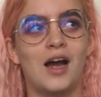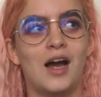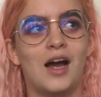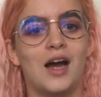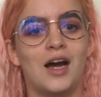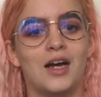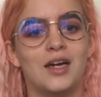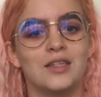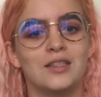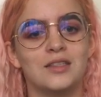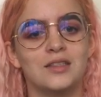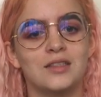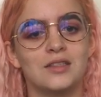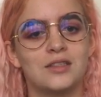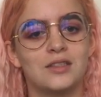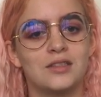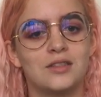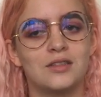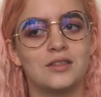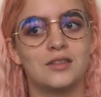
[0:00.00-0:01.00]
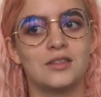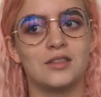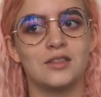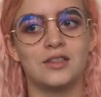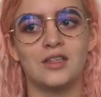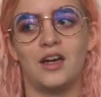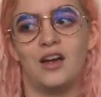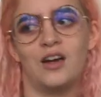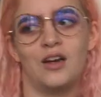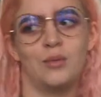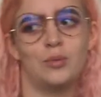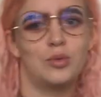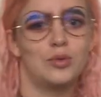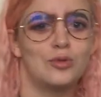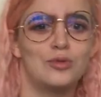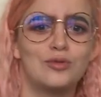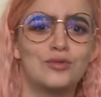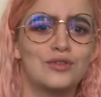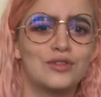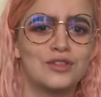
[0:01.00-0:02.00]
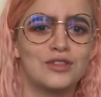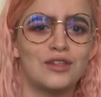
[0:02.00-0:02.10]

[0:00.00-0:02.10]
and yeah, I bought all the